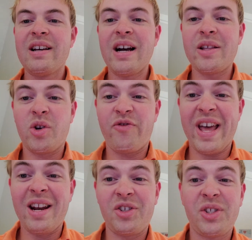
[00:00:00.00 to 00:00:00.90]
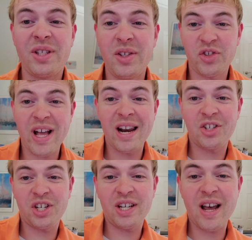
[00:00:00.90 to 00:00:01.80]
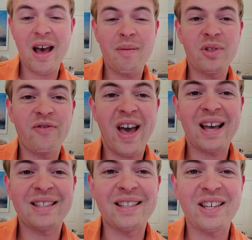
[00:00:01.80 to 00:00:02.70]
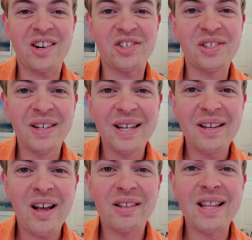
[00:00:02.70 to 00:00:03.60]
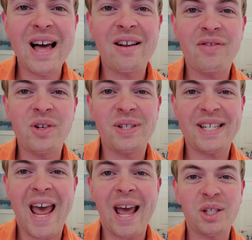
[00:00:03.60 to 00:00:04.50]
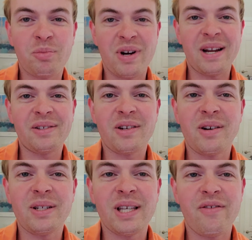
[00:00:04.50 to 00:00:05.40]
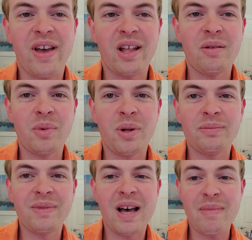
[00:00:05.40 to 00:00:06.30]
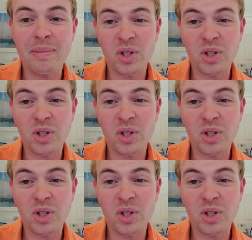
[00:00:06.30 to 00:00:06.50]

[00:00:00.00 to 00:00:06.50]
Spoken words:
Other advantages to the strategy, the fact that there's a lot of good tax breaks currently available, up to